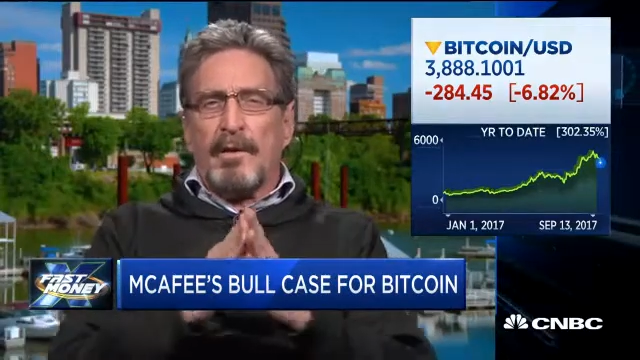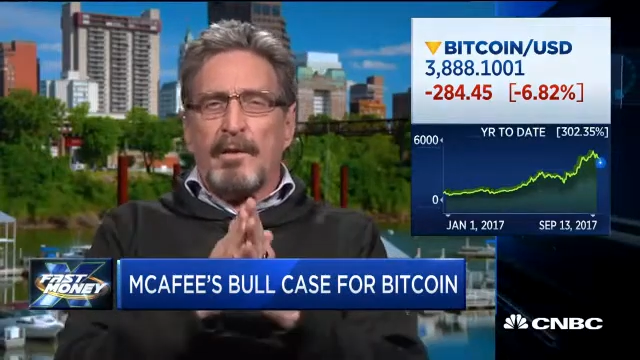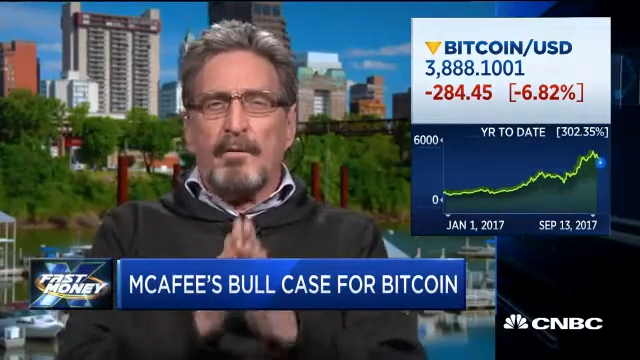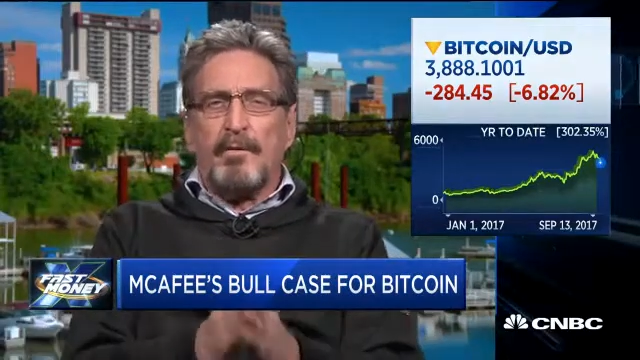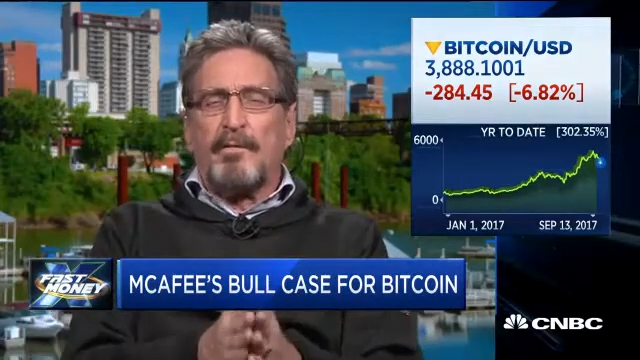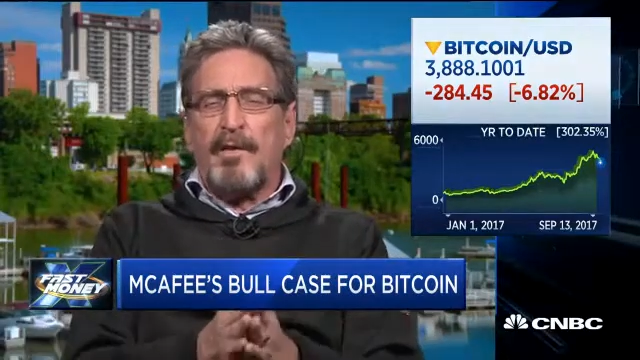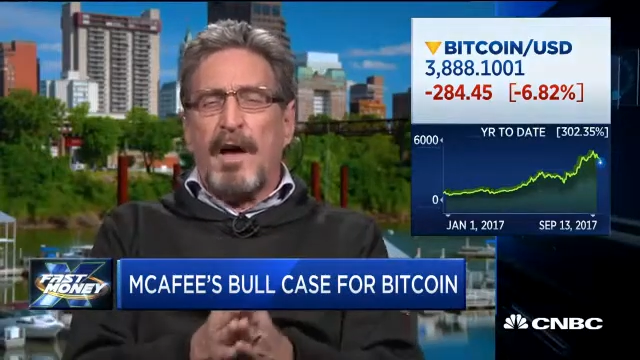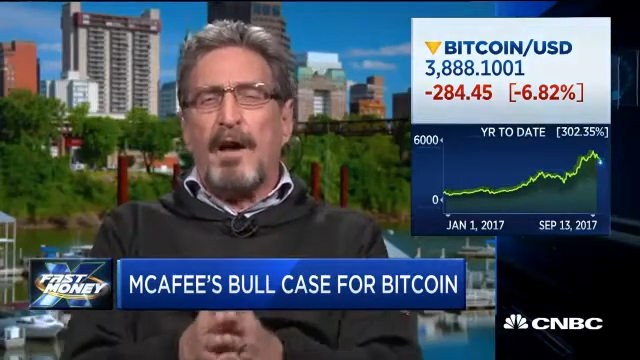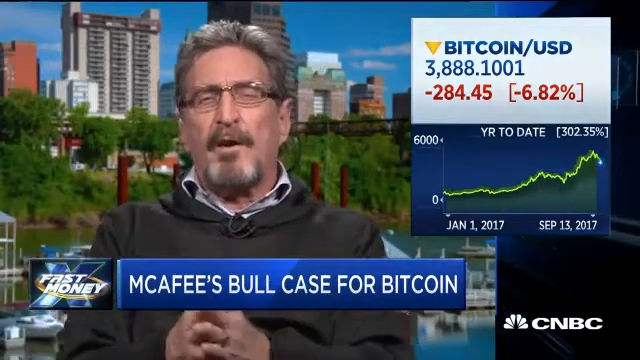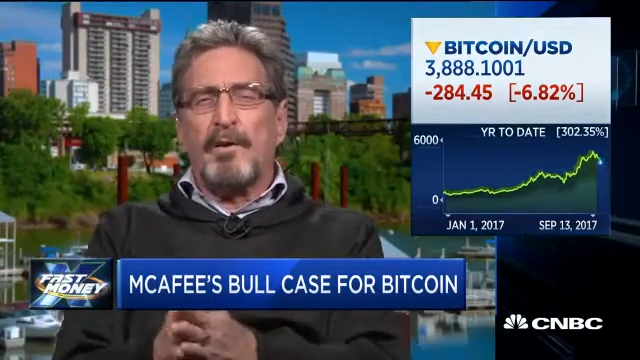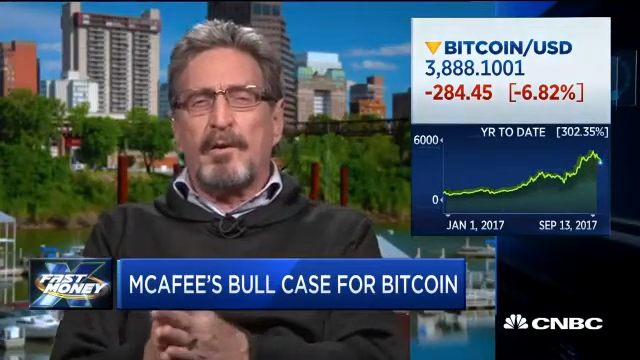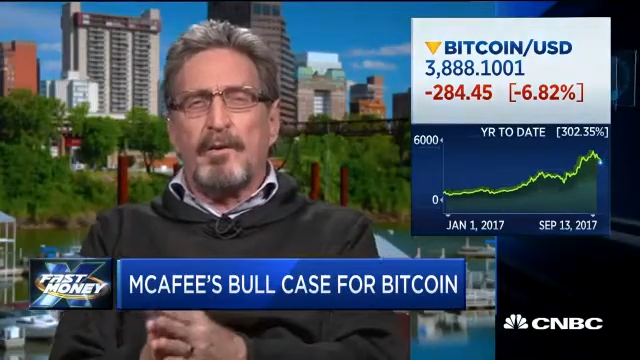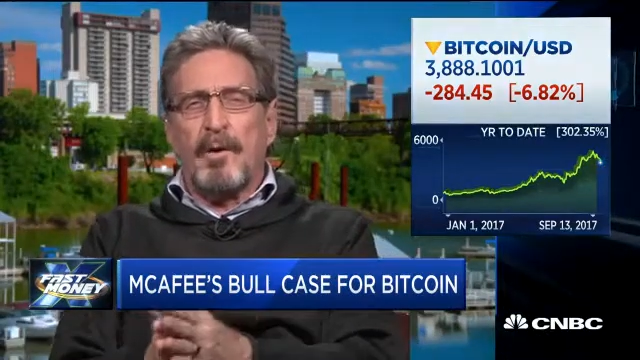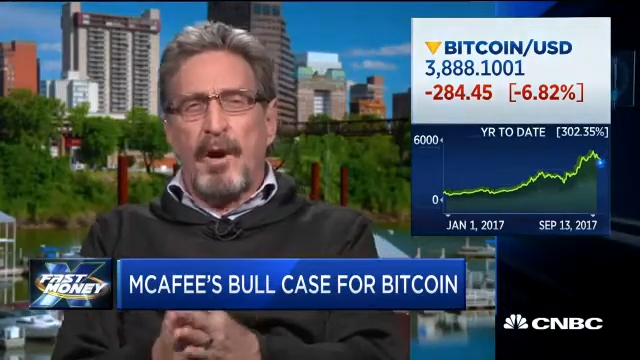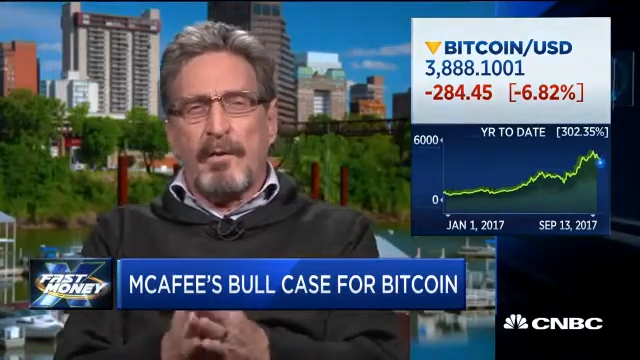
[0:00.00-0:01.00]
the
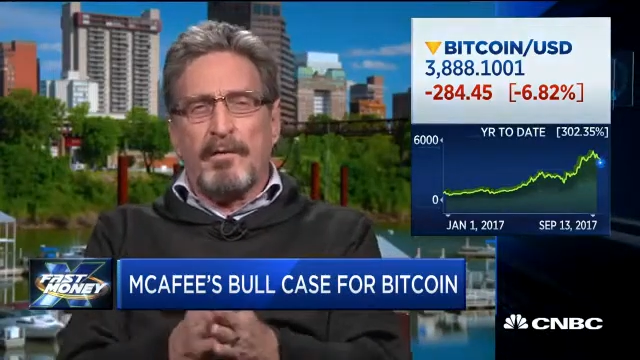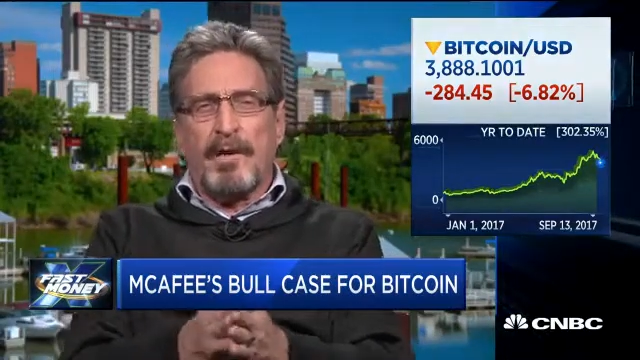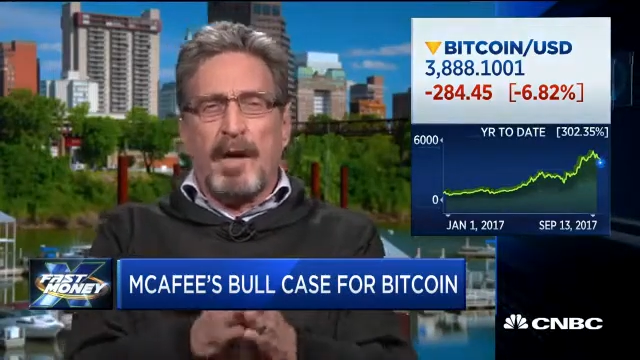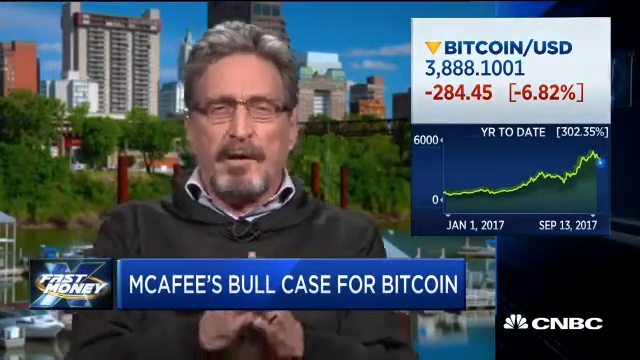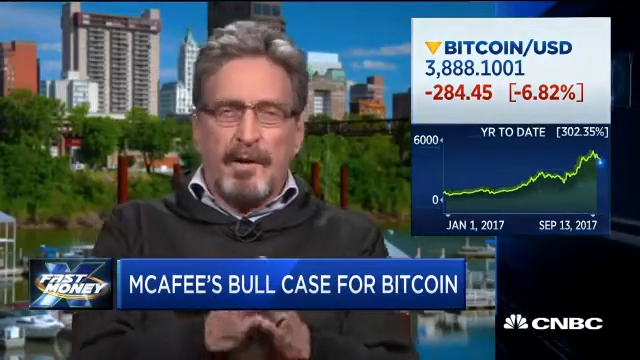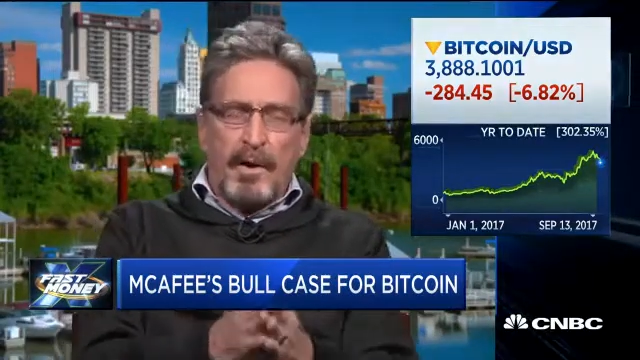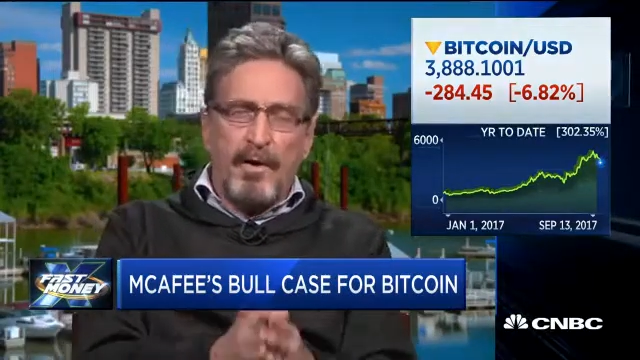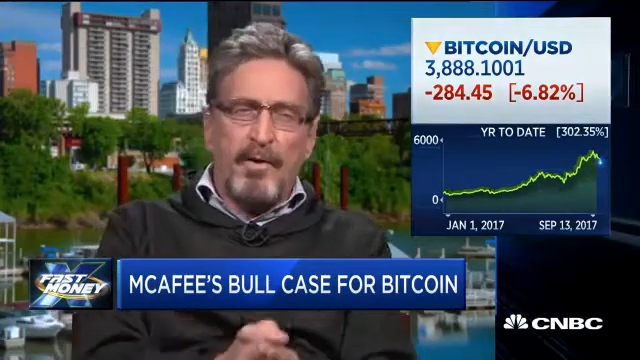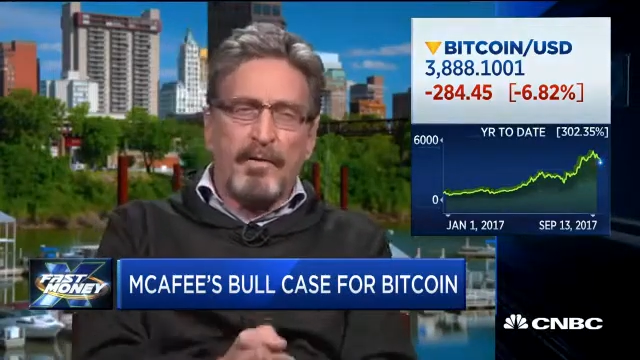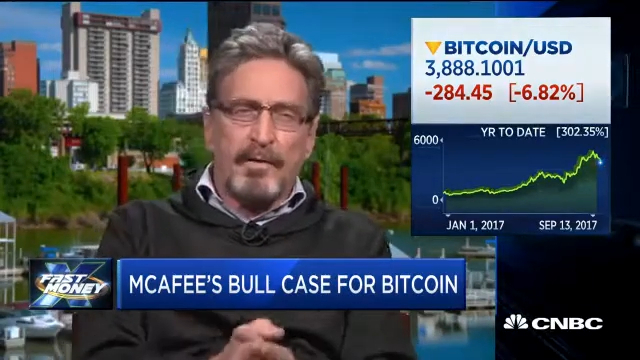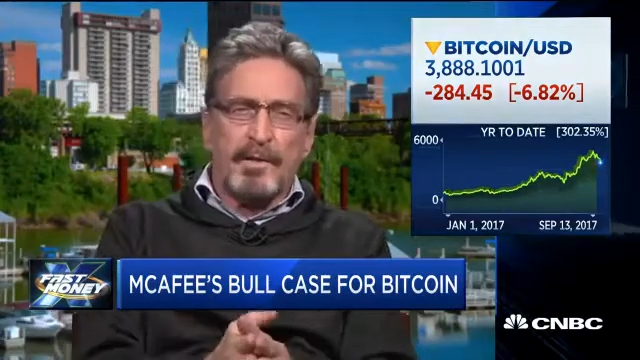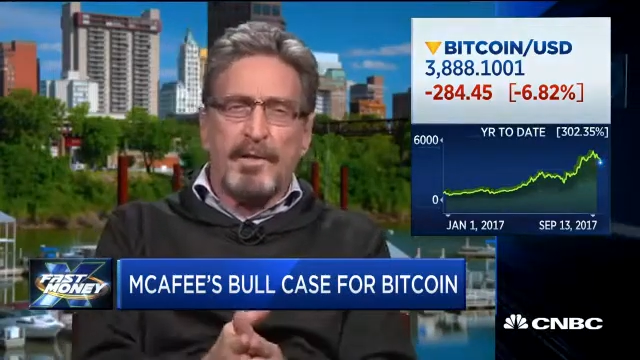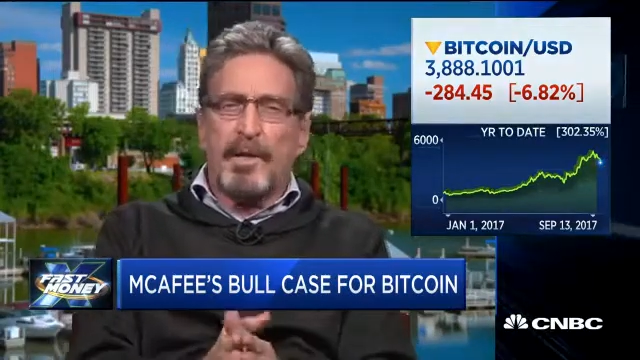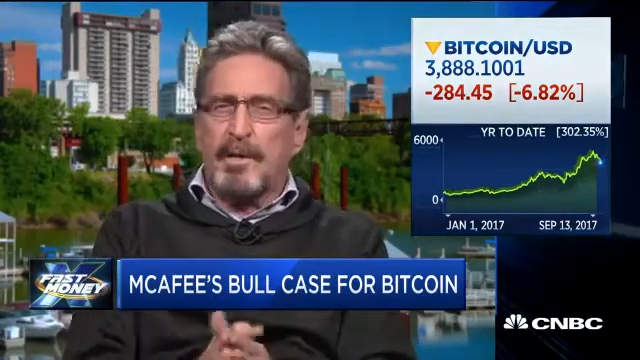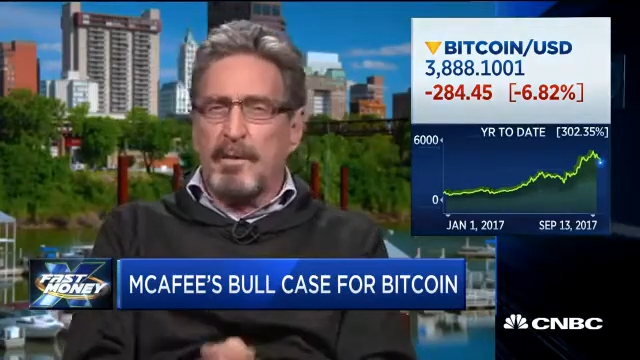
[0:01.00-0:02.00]
value of that
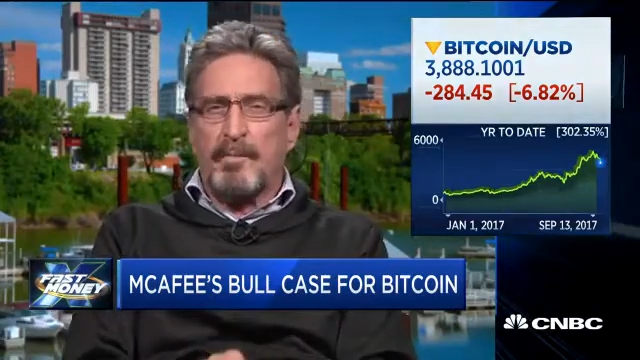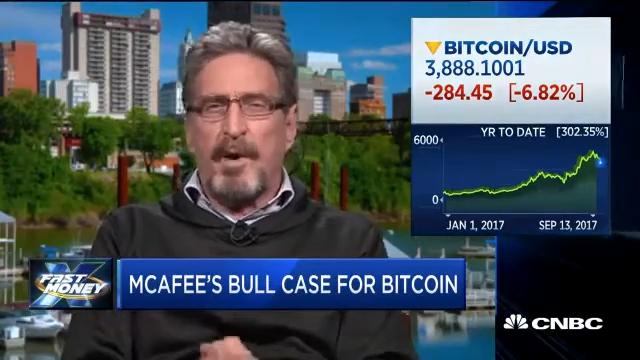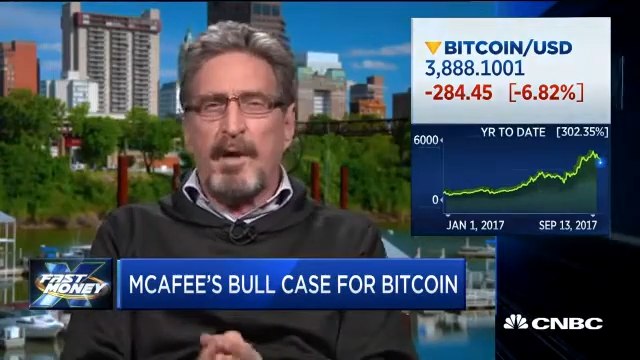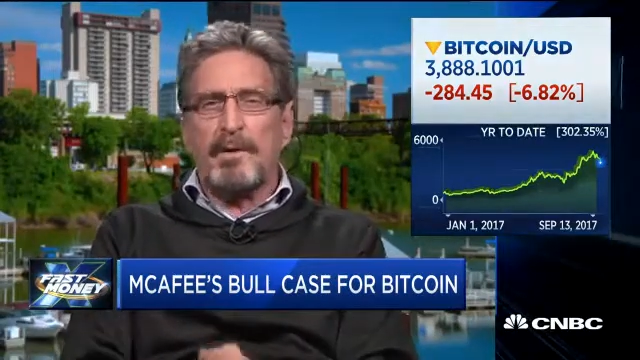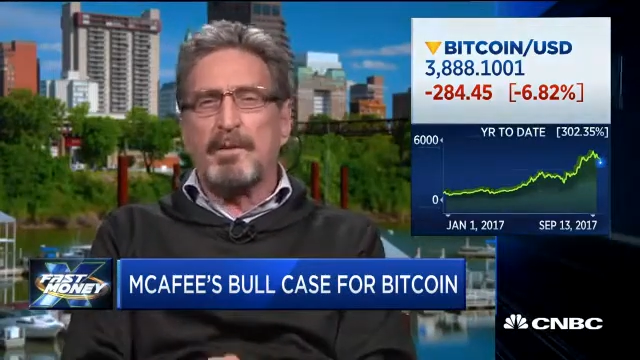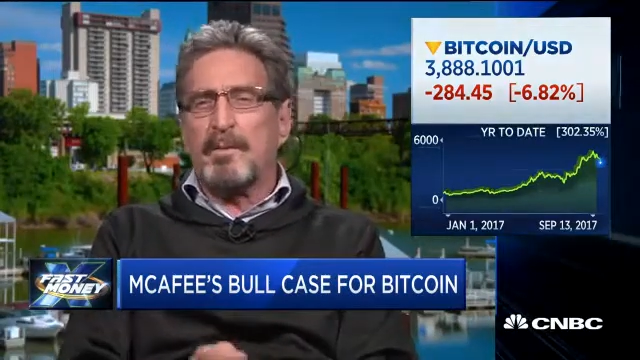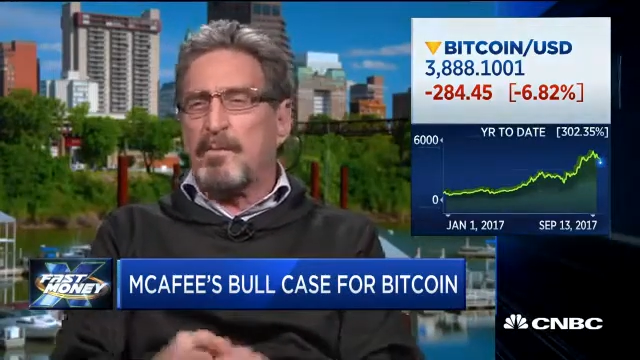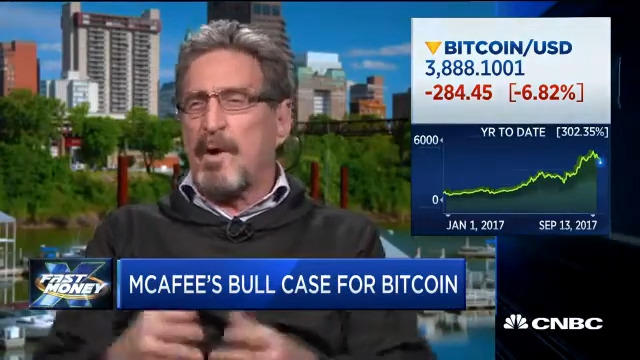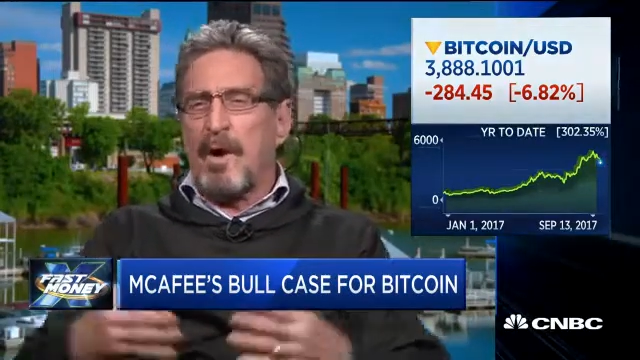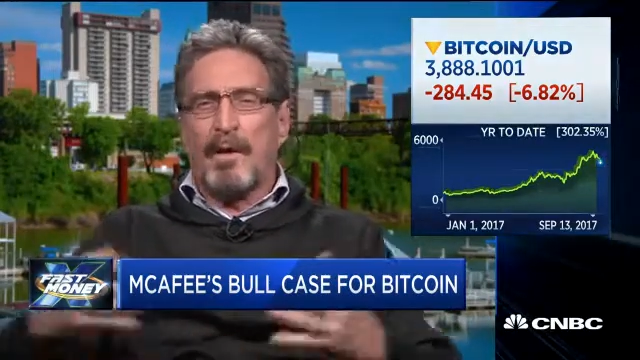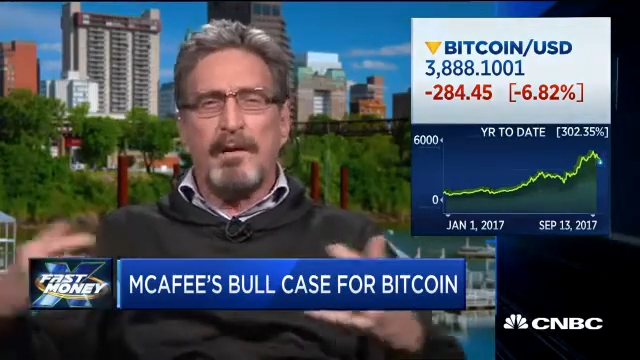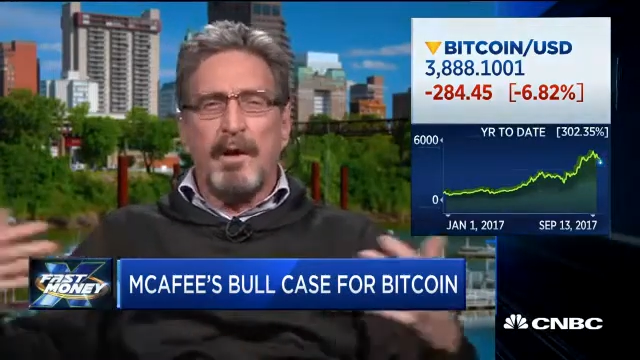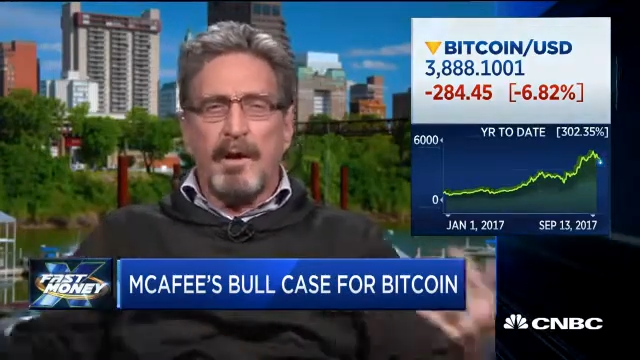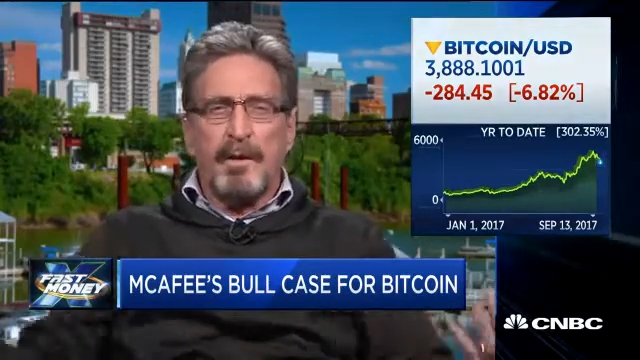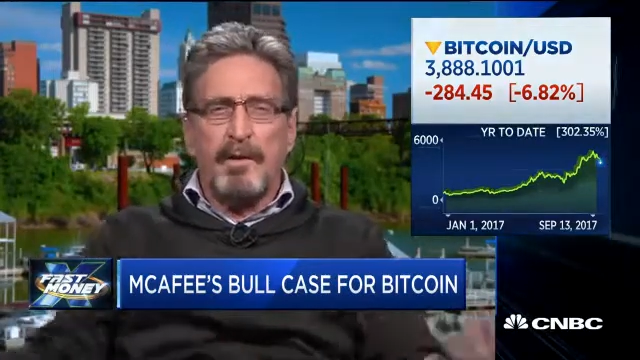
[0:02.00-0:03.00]
currency depends upon